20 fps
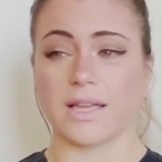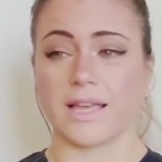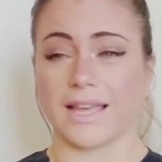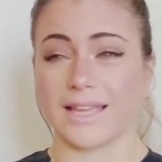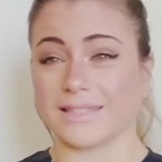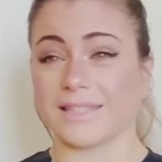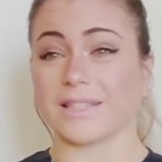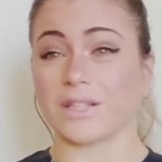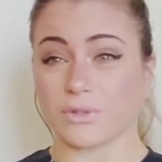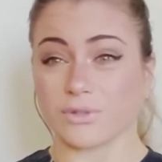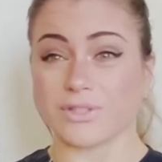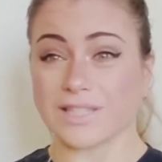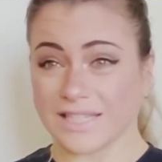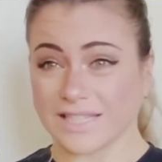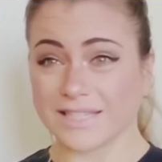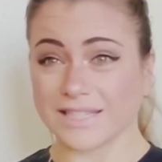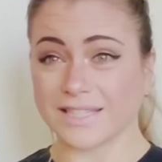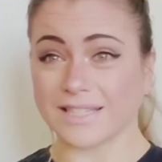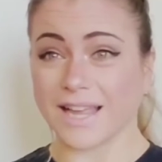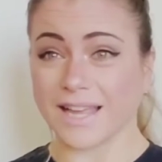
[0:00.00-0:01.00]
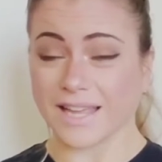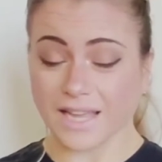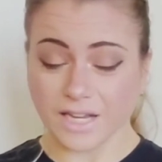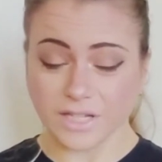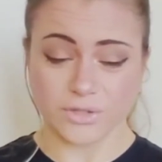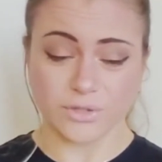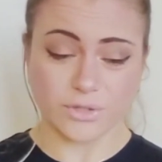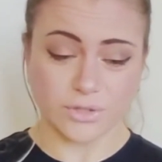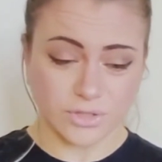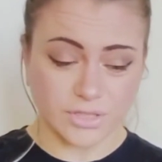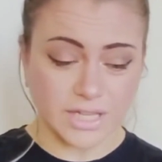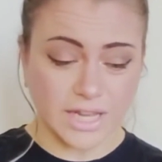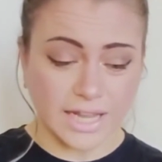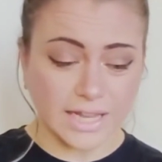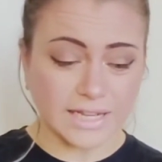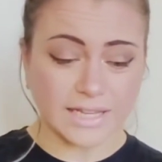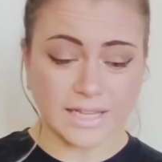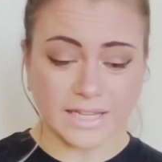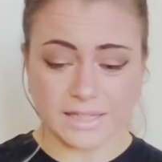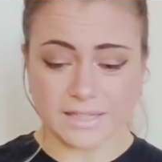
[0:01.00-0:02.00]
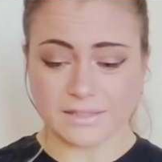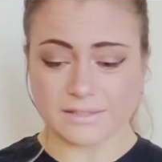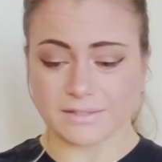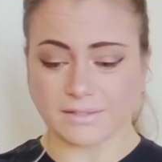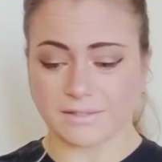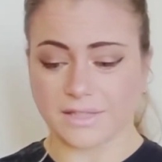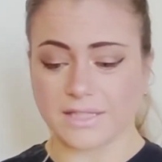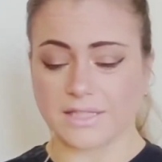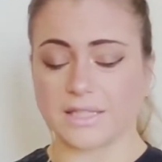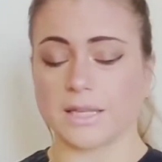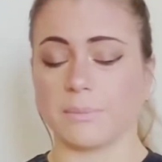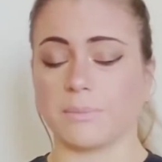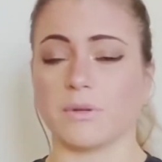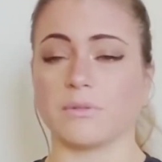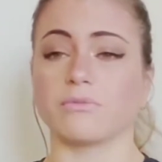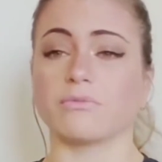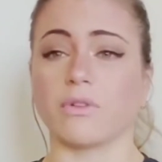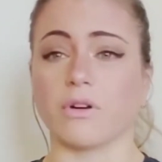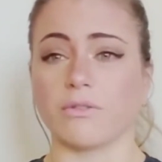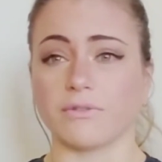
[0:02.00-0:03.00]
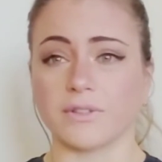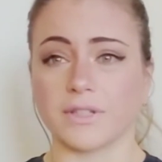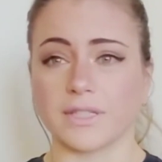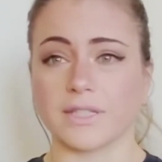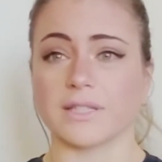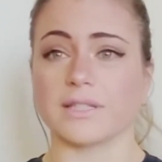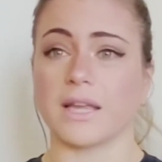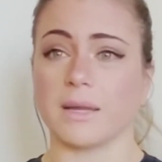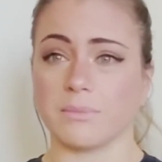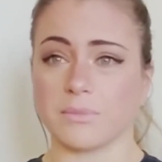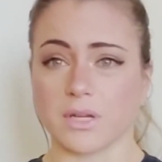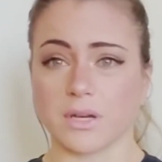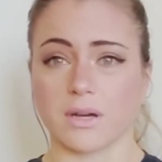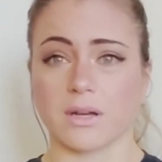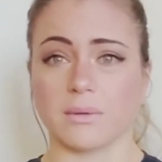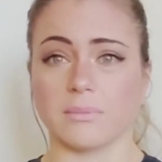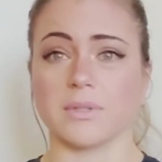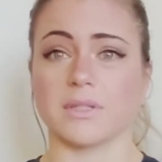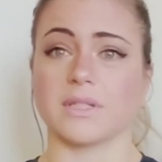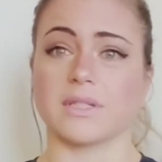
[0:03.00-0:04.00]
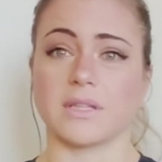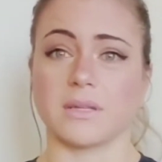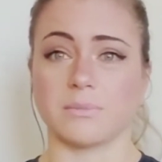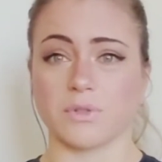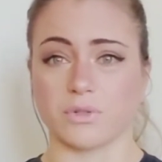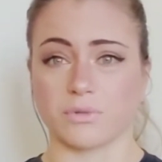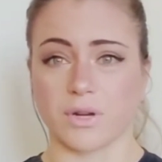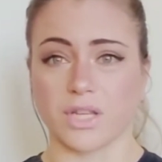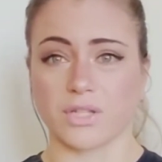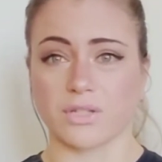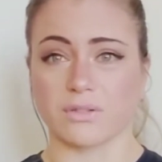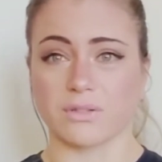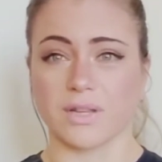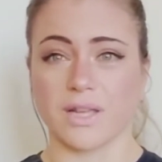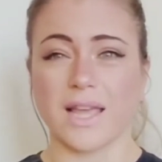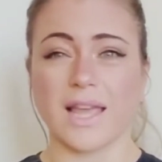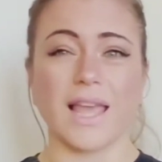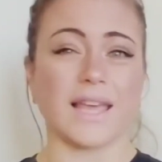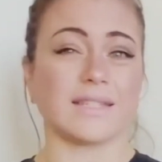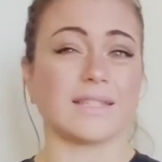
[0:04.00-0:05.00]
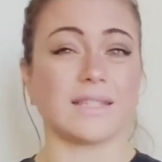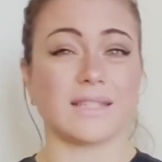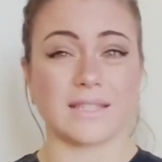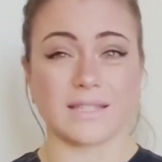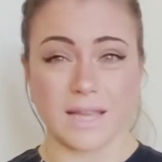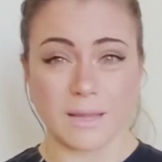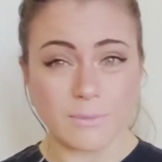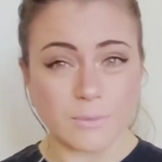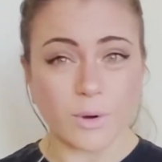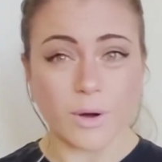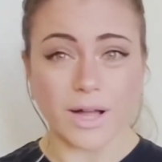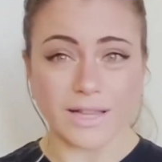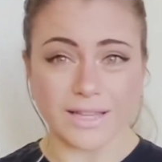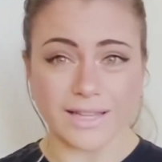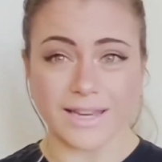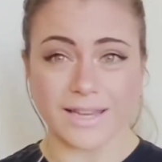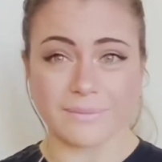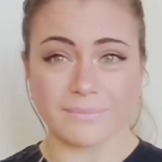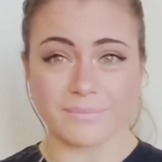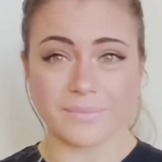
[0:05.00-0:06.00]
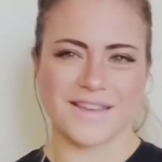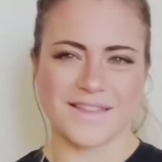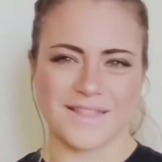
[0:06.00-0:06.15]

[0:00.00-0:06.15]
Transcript: Is it consistent? Like, are you daily sleeping roughly the same time and the same duration? Is it the same quality?